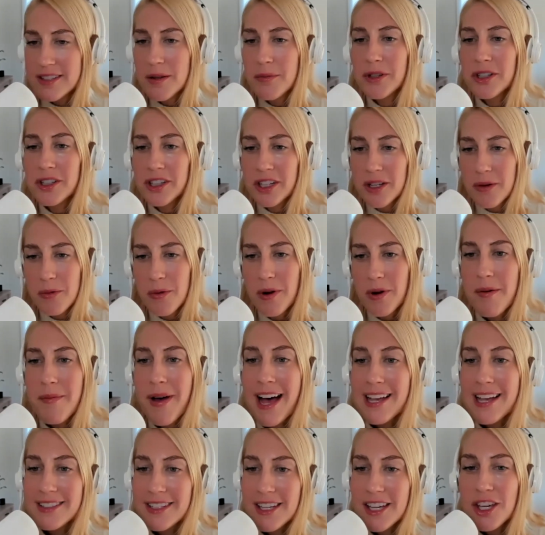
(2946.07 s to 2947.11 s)
Similarly, what I'm
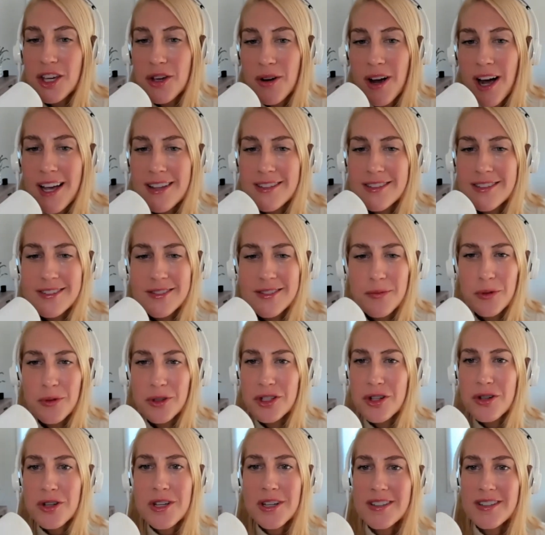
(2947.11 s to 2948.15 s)
asking you guys is, well,
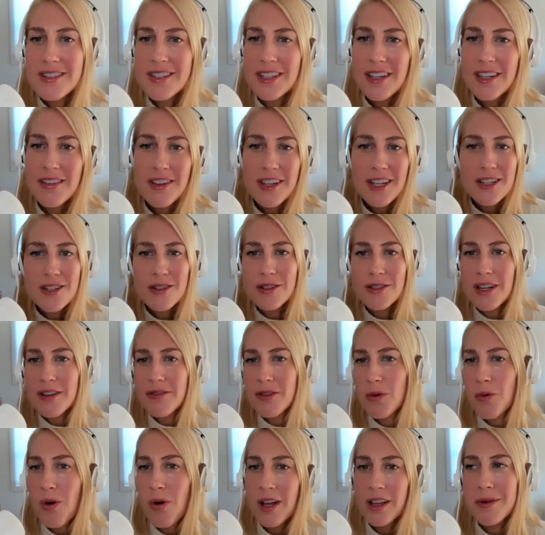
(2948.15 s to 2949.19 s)
don't you get sick of it? Don't you
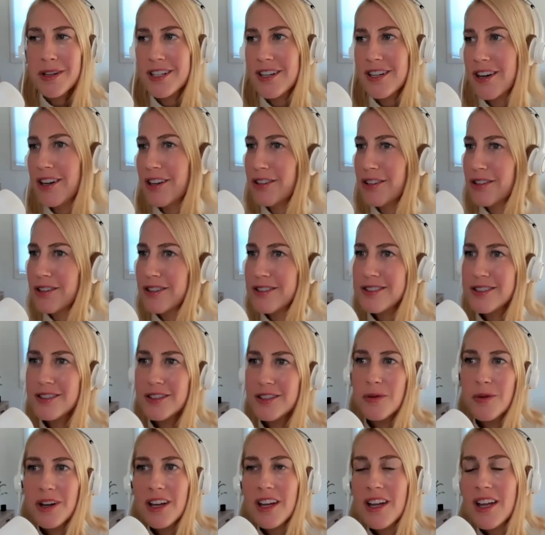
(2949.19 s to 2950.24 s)
ever want McDonald's? Don't
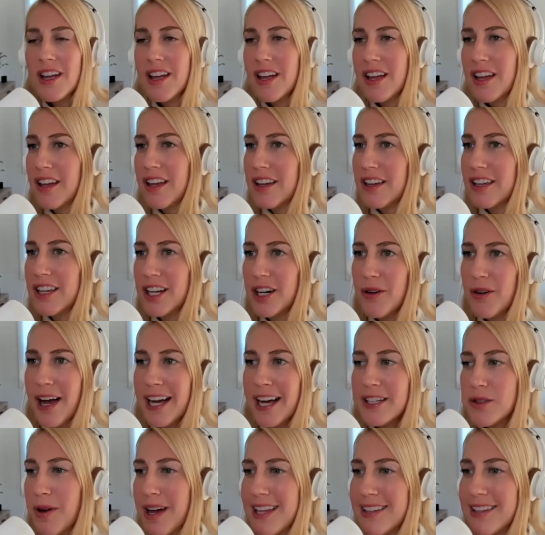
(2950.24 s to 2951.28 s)
you want, you know,
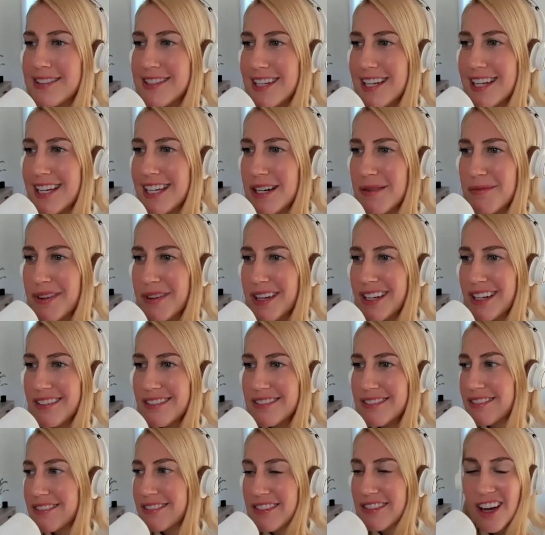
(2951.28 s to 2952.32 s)
X, Y, and Z? And I'm like,
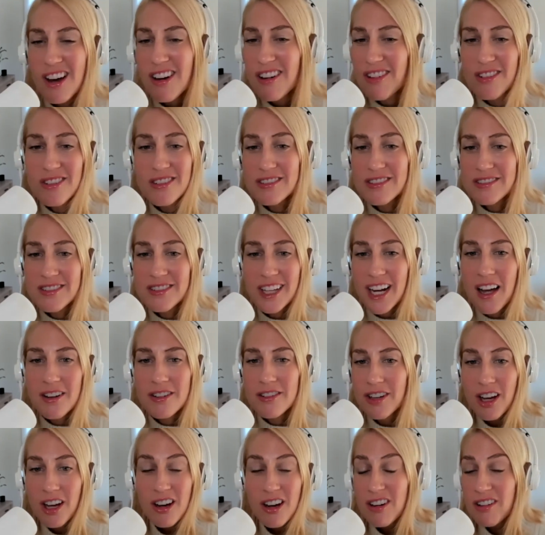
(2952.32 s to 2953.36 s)
no, like,
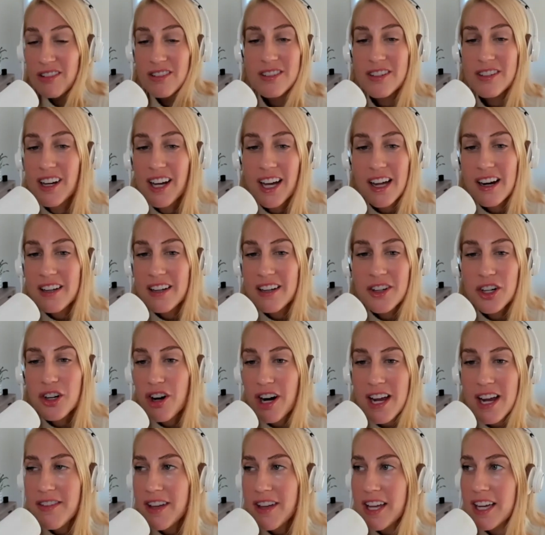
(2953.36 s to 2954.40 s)
no, I don't even
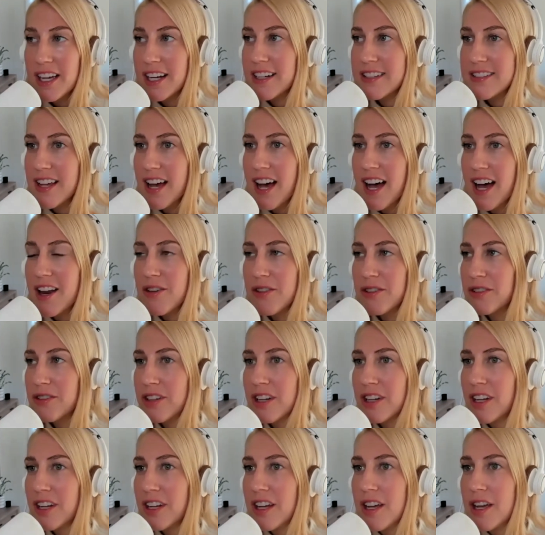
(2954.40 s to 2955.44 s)
crave it because I
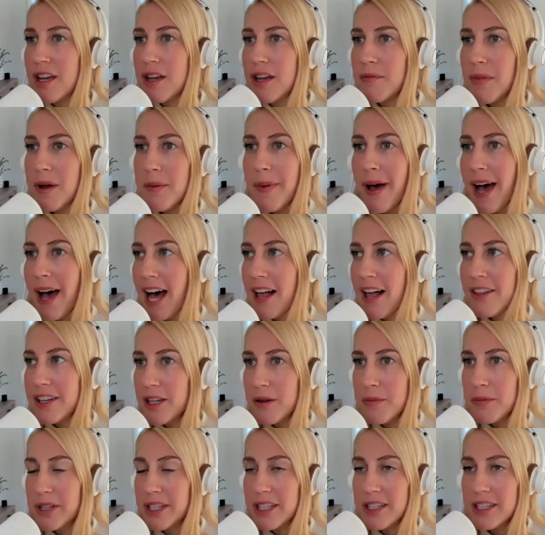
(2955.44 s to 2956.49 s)
don't, my palate
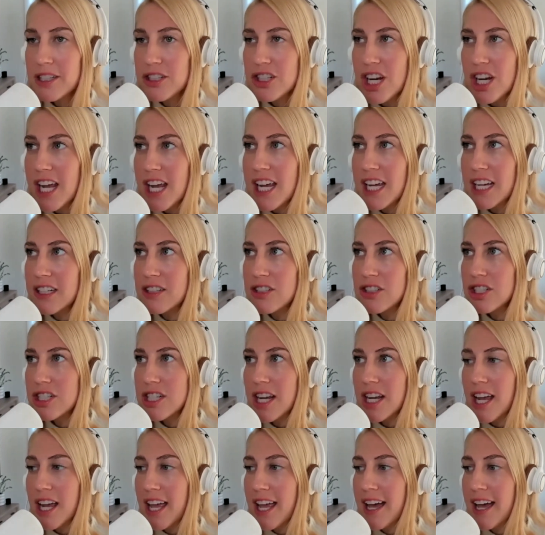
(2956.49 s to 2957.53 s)
completely
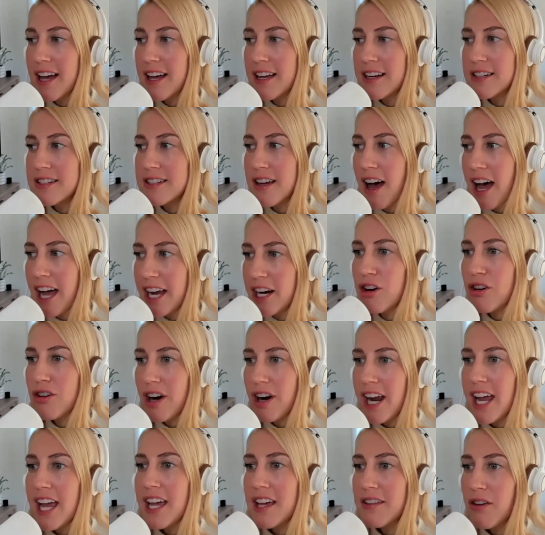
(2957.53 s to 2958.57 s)
changed and I
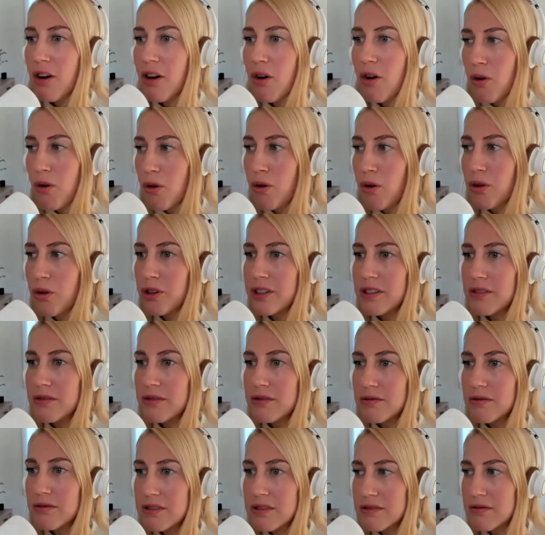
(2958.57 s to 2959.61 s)
crave whole
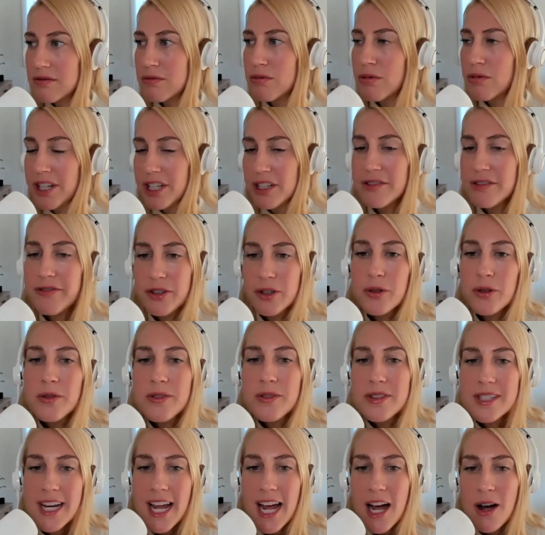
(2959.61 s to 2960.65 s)
real
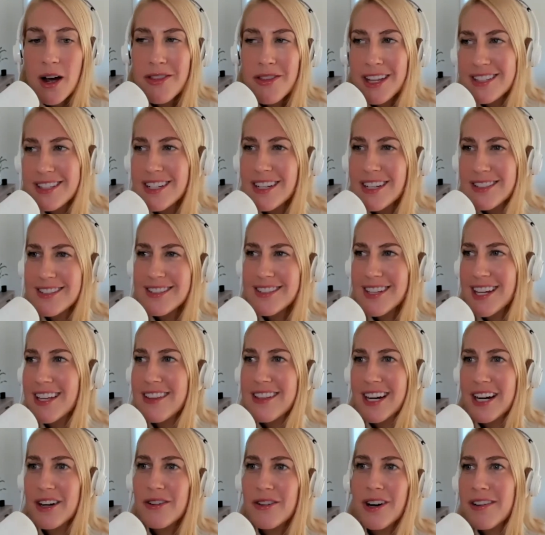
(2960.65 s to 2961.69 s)
foods now. And that's not to
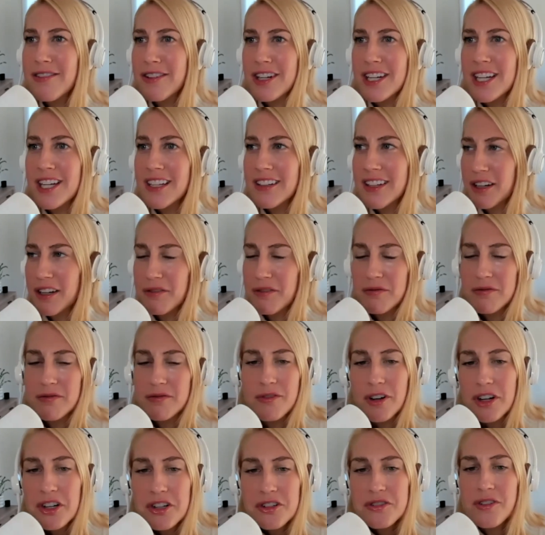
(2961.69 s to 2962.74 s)
say that I don't ever eat like
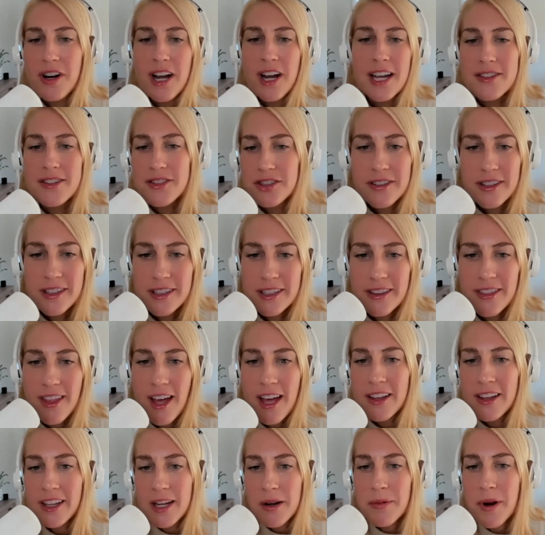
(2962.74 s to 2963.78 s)
French fries or anything like
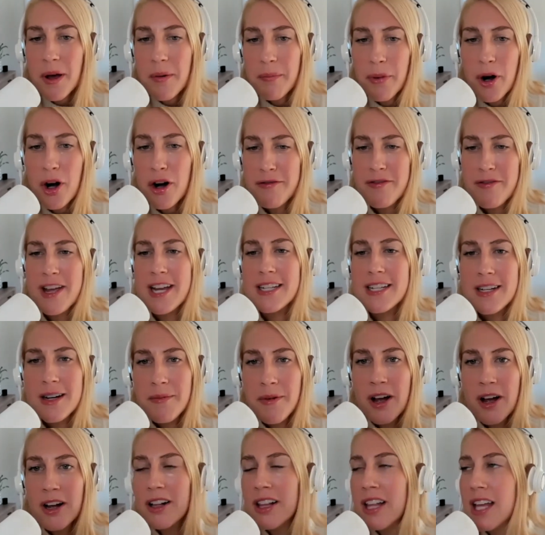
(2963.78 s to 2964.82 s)
that. Like I'm not perfect and
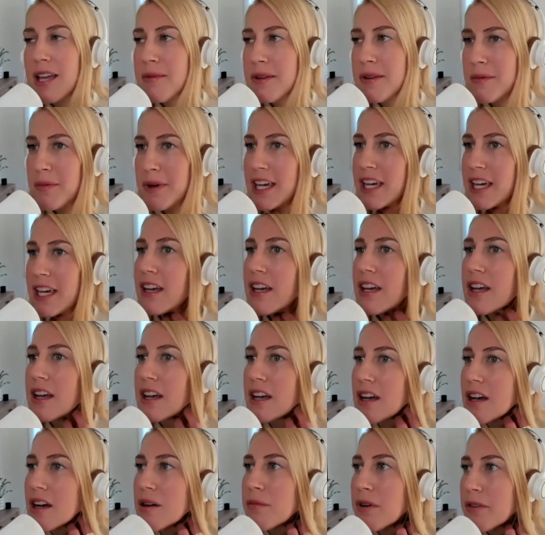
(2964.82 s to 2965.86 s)
I'm not claiming to be,
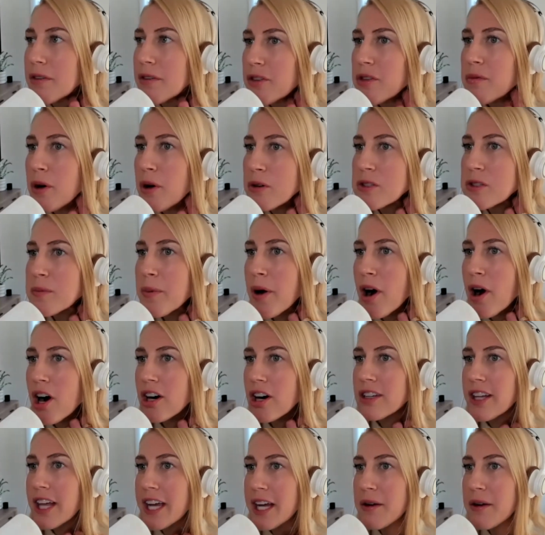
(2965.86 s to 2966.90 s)
but for the most
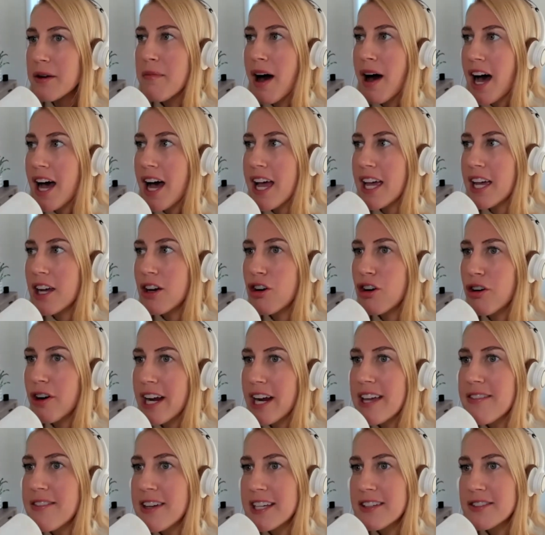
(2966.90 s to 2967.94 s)
part, like my
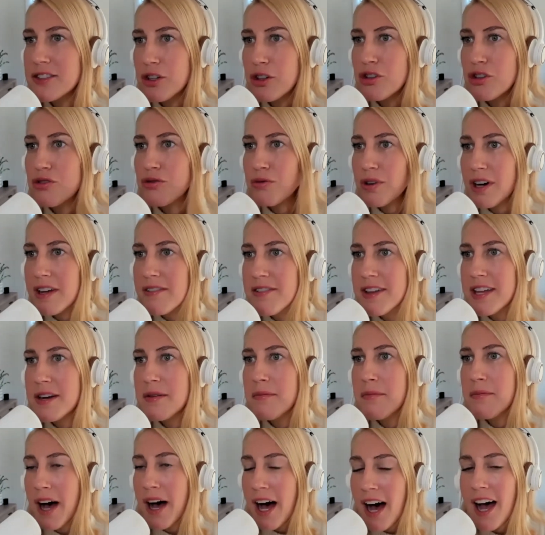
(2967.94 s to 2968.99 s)
cravings are
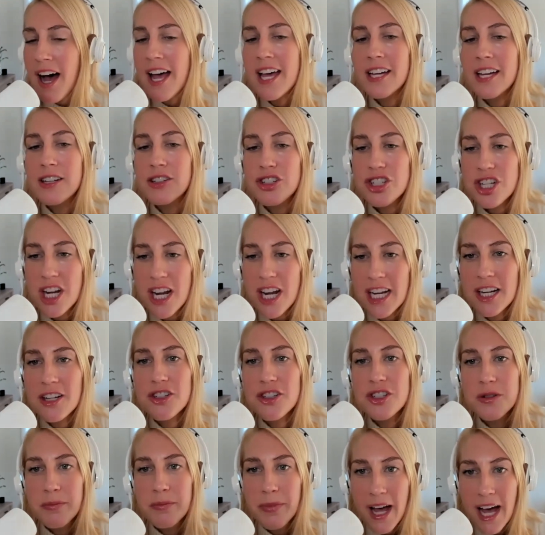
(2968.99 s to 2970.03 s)
driven by a
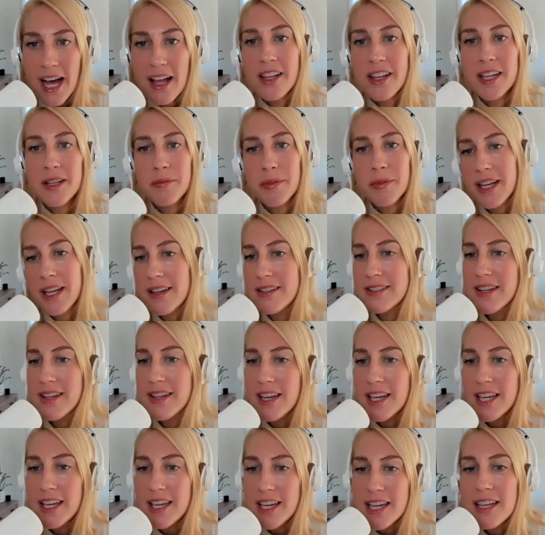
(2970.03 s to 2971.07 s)
changed palate because
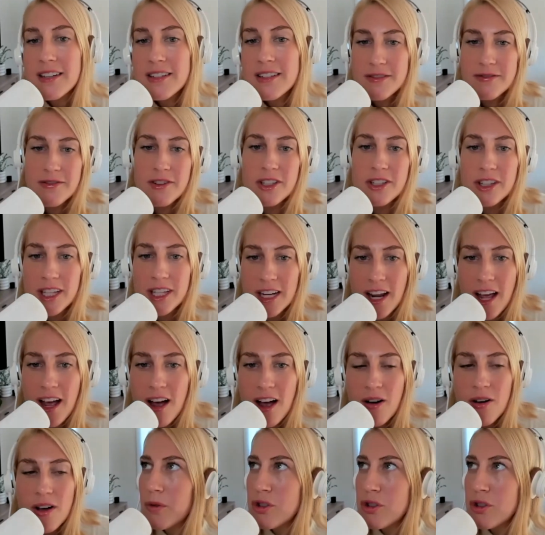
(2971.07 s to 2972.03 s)
I eat differently now.